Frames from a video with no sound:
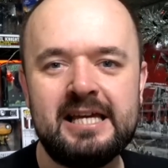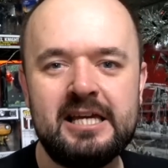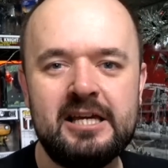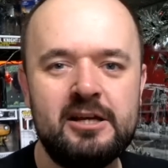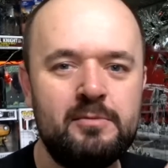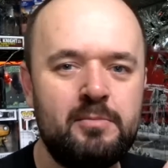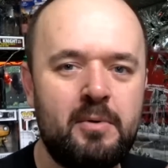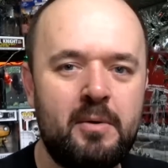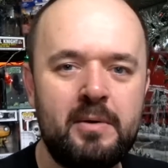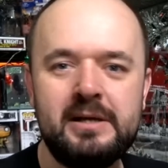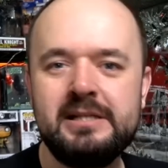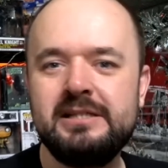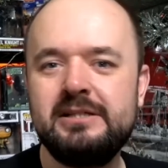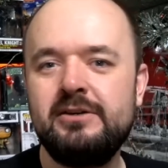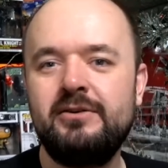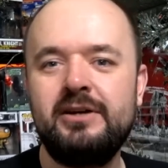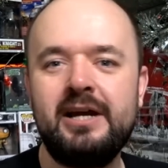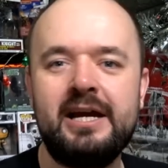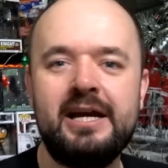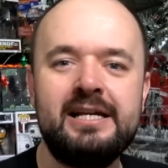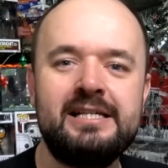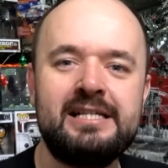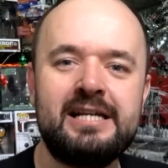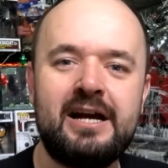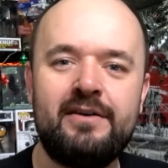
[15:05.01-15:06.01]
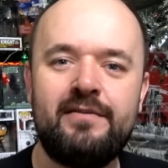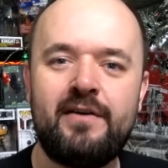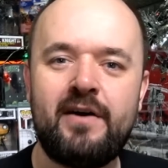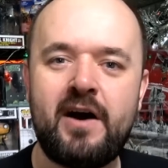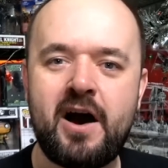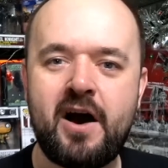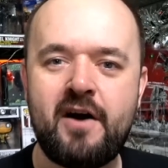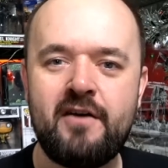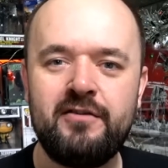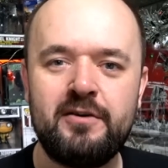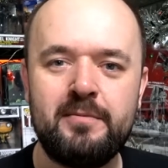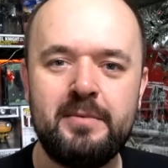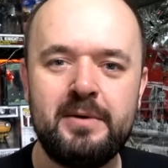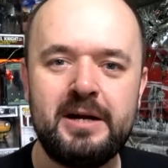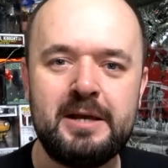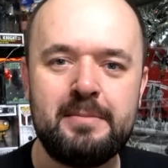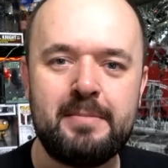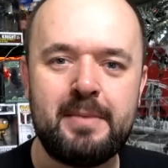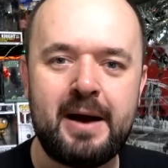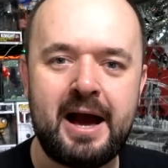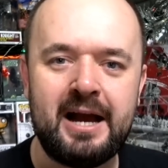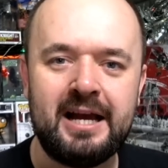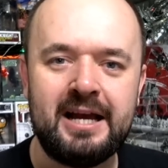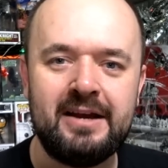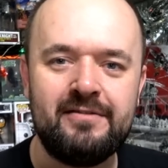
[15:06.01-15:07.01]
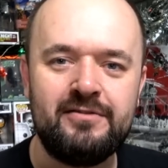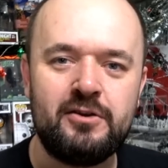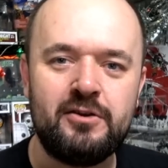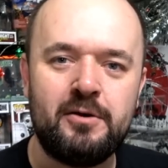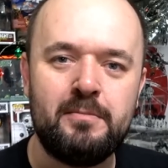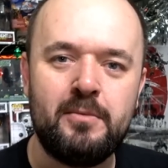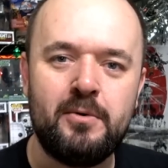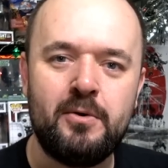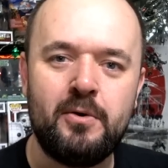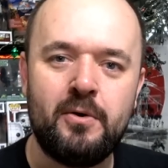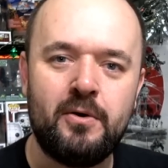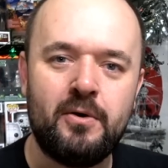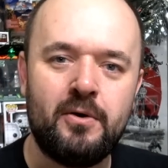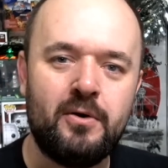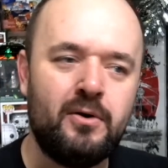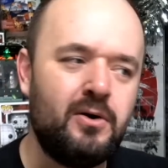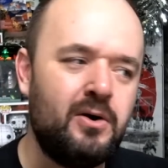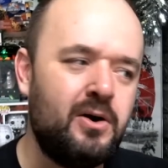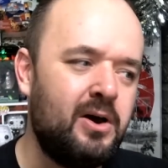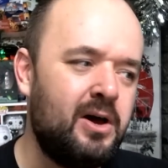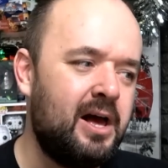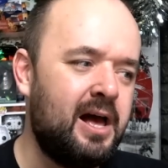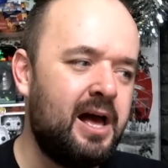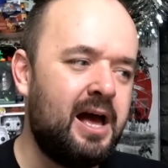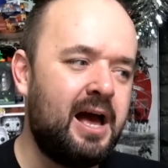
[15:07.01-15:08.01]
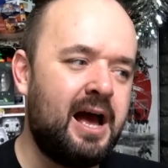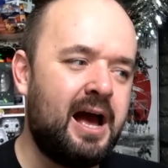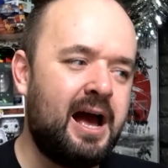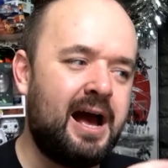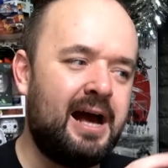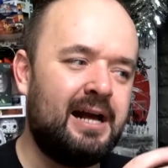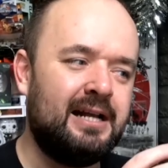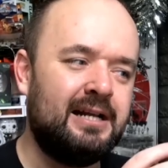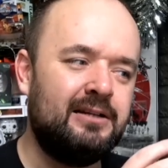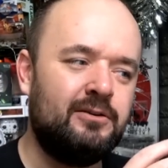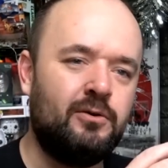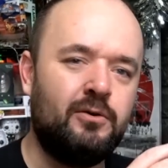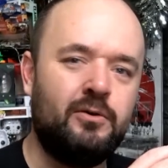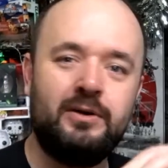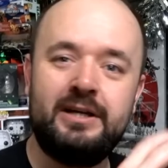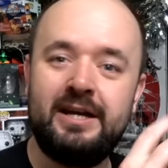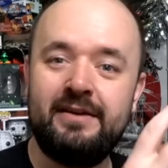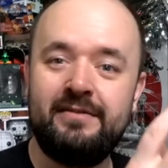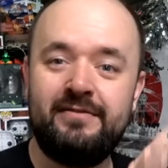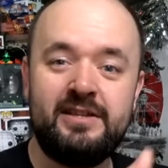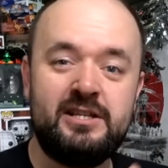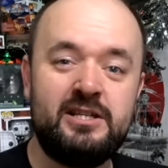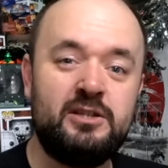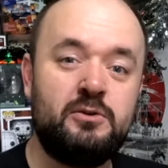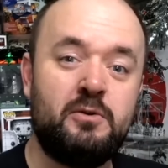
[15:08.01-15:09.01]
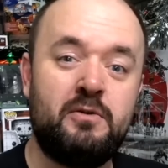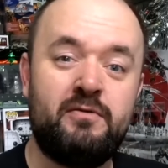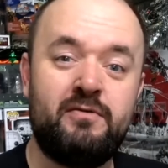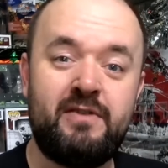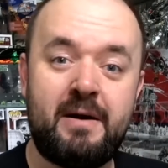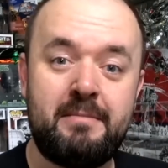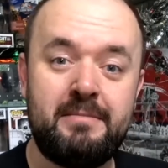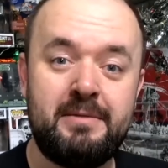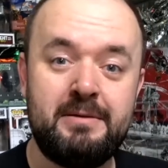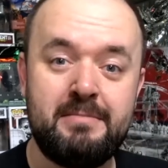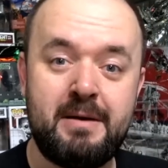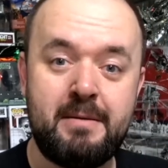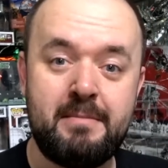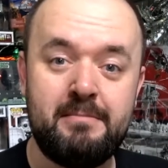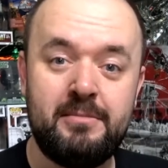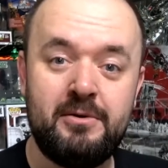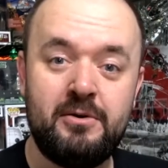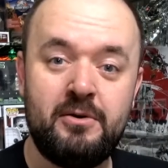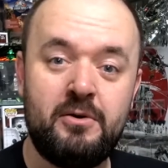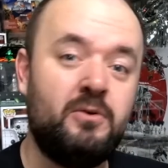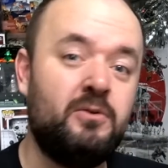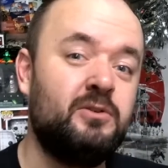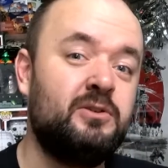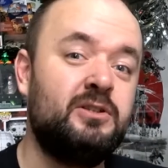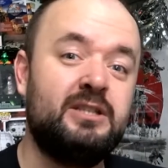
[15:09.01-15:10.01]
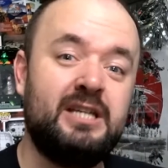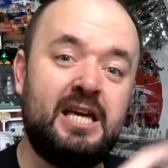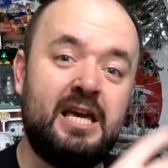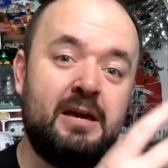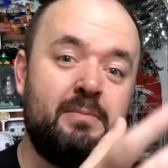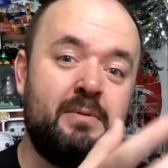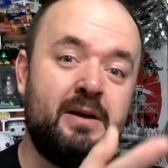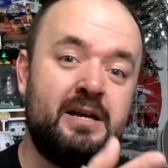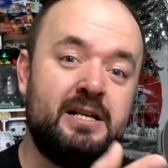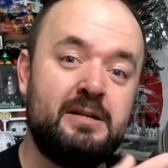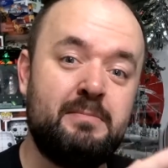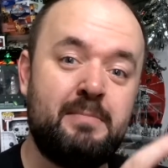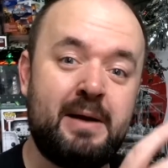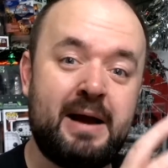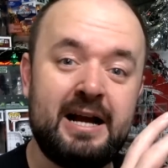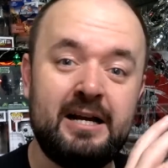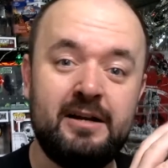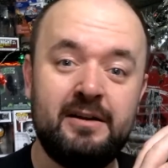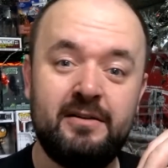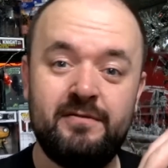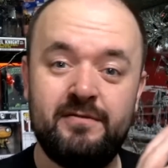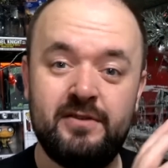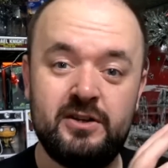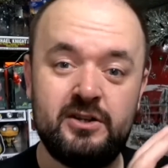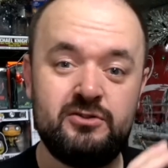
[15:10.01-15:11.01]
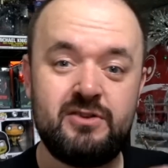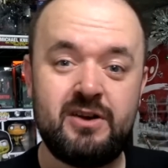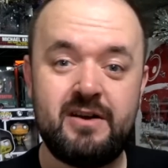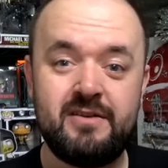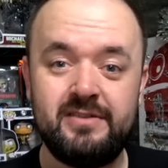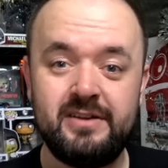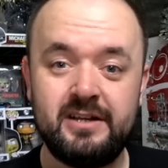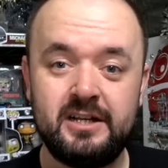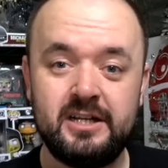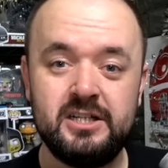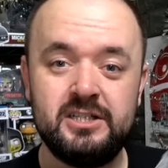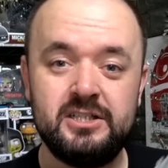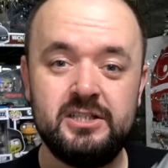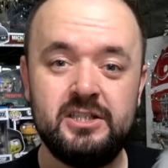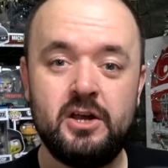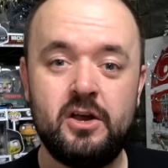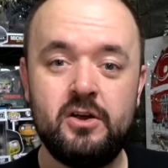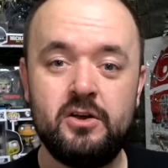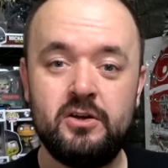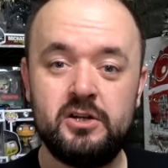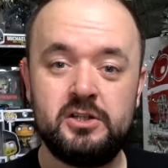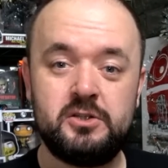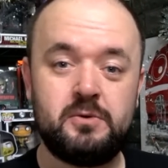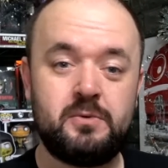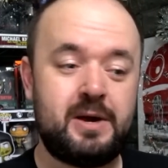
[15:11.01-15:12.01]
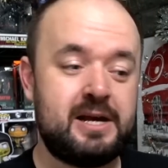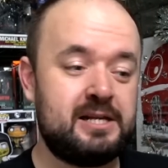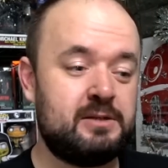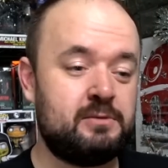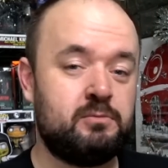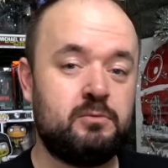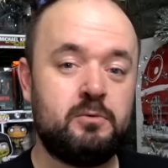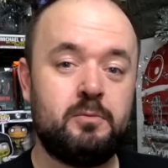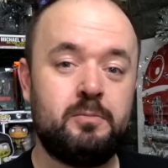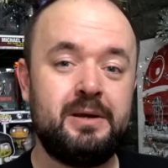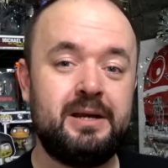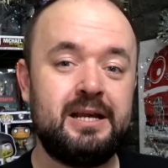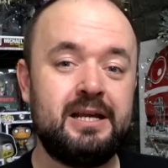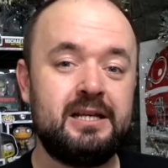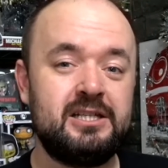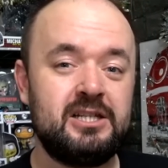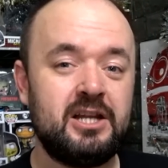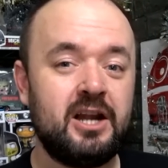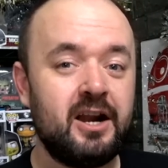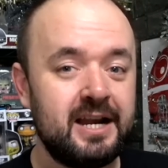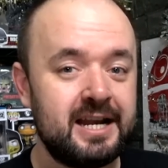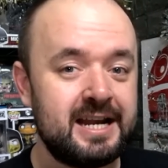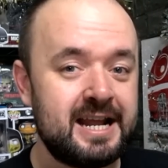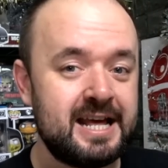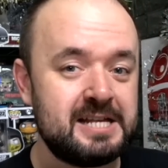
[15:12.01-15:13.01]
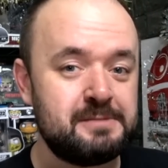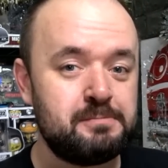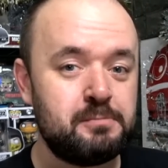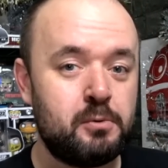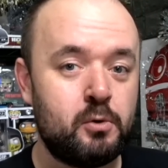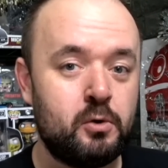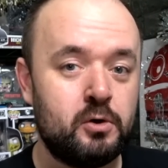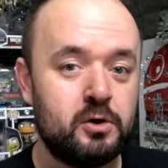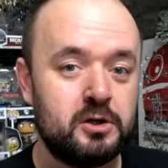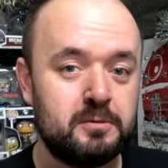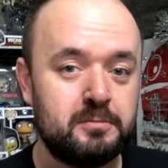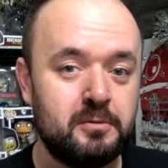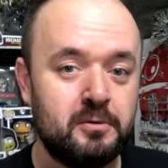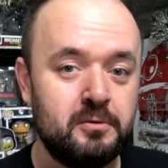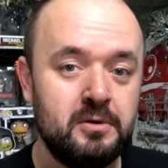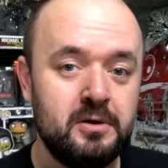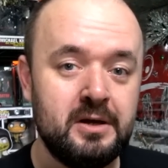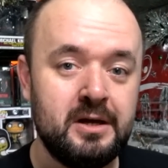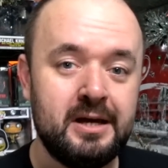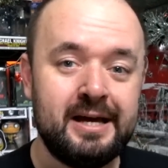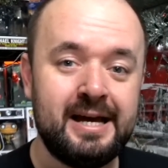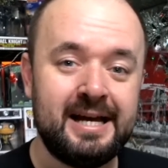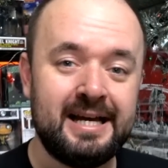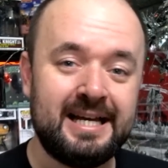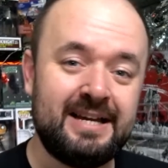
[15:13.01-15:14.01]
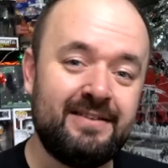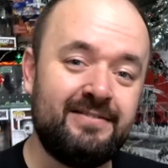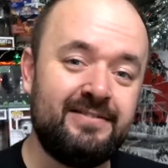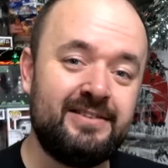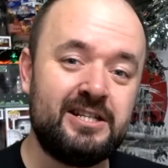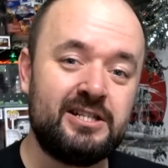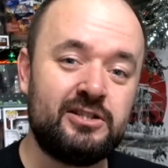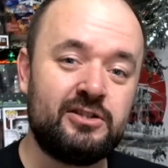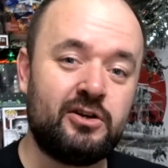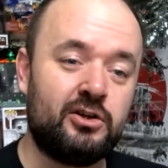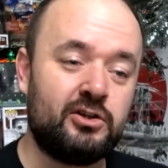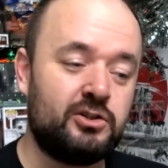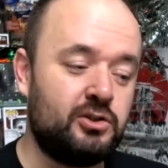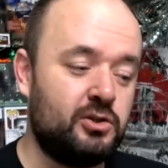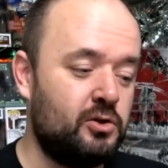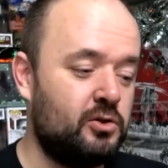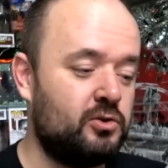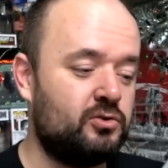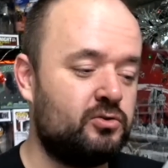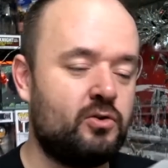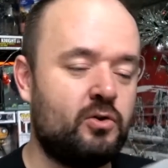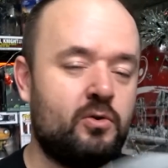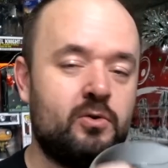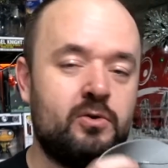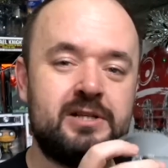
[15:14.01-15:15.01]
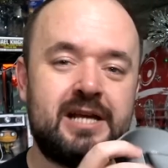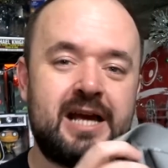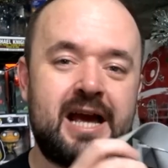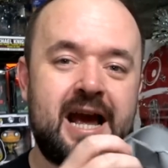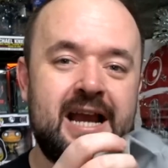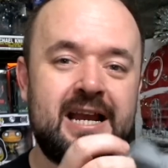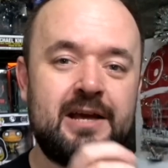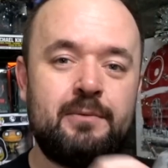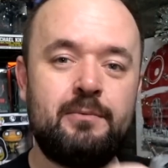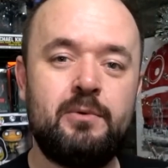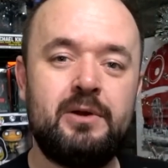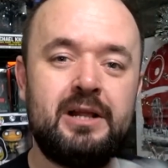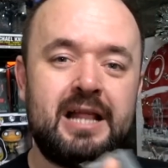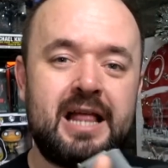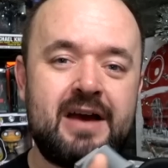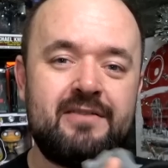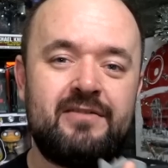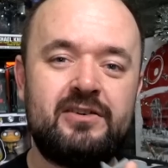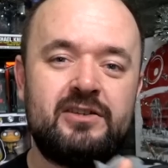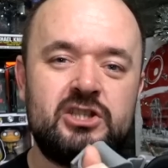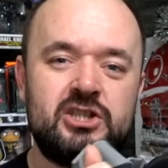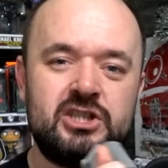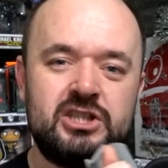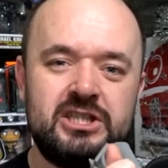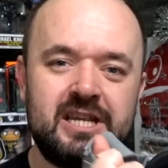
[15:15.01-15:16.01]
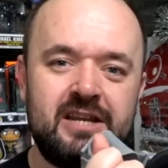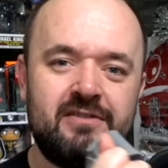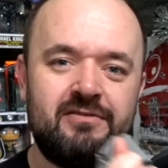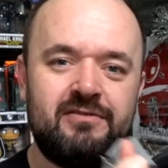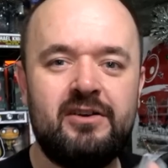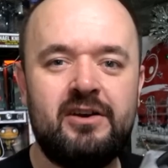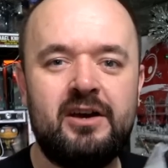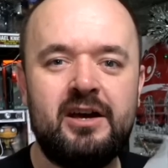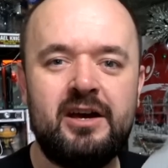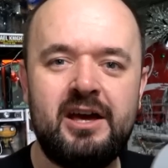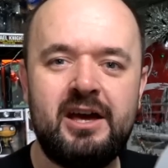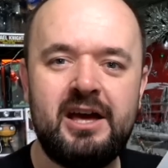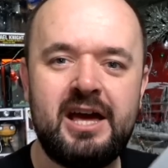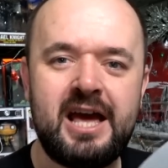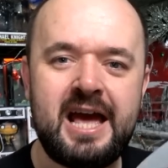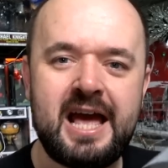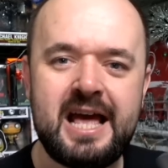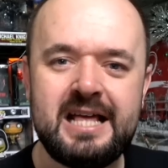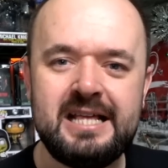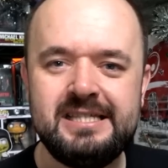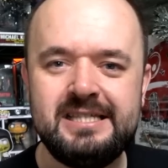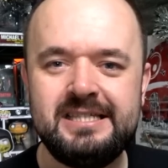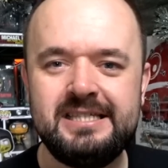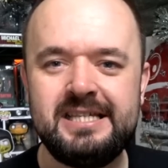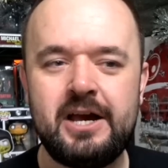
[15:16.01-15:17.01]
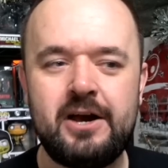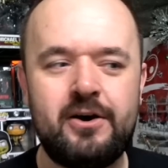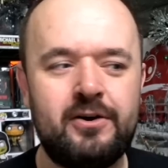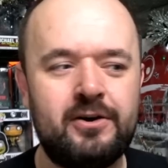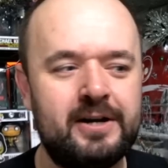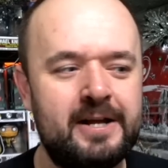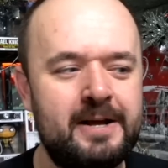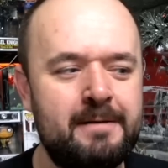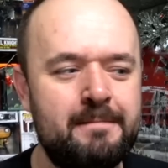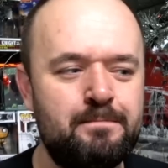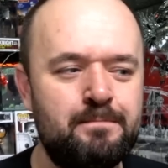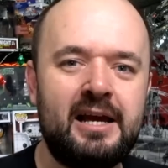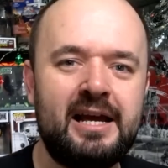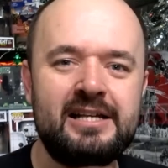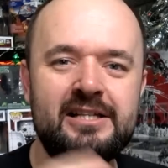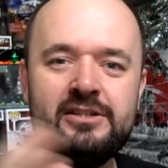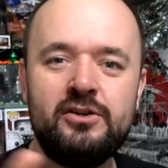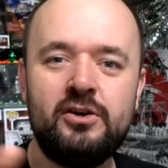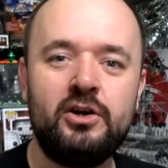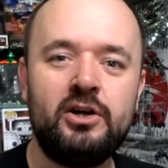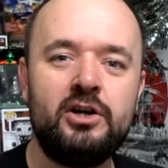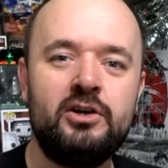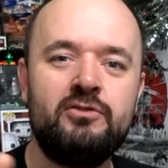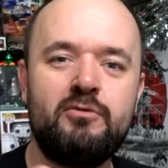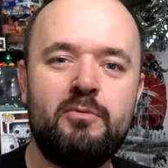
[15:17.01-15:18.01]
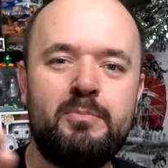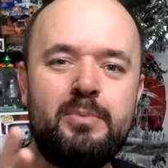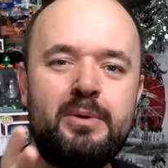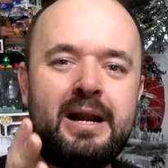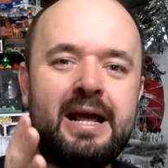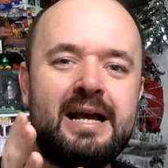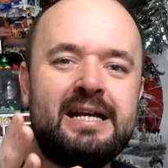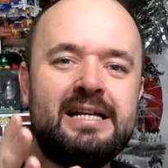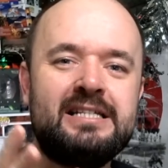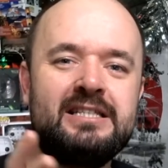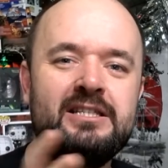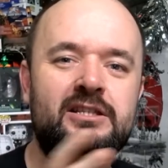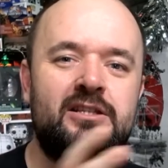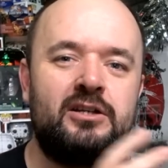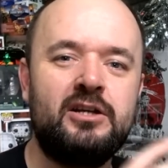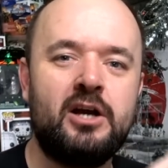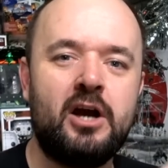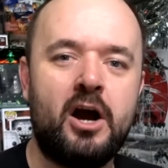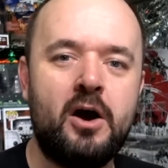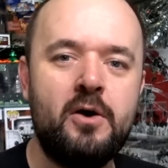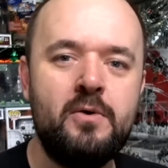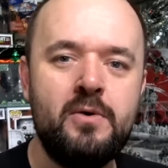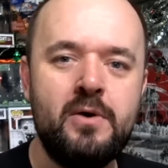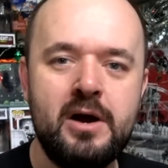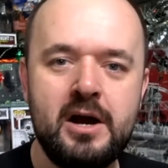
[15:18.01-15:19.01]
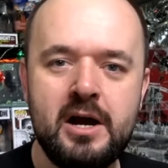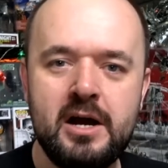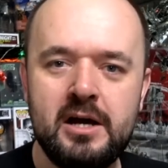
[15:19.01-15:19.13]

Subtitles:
You probably still get yourself half your money back, if not more, and or give this to a family member, or just keep it as a backup for traveling, because the Oculus Quest will be slightly less portable, given that it's got 2 controllers and it will have a stiffer headset on it. It's not going to replace the Go.